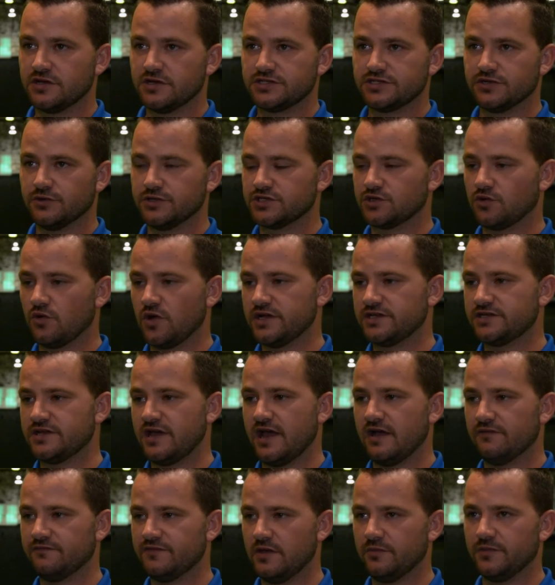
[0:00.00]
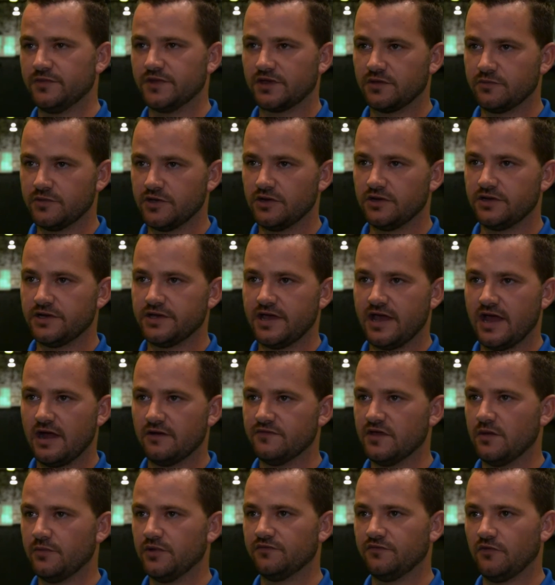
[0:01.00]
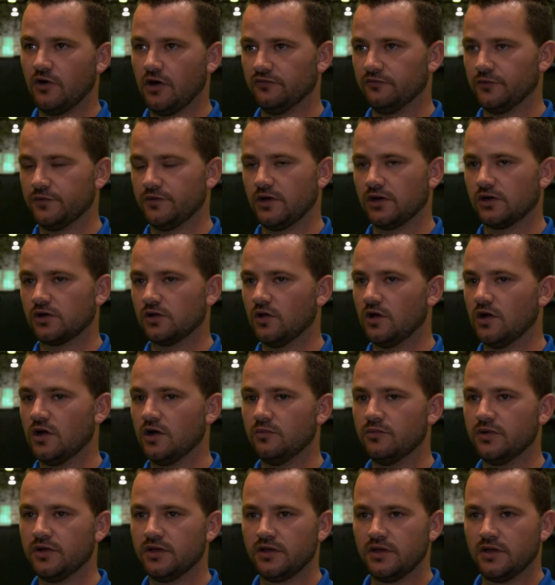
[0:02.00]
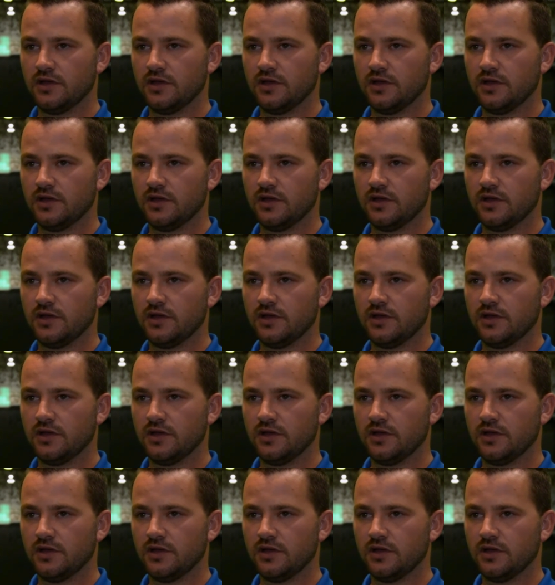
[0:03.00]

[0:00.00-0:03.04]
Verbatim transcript: So it's great to have them in the community, have them involved with our club.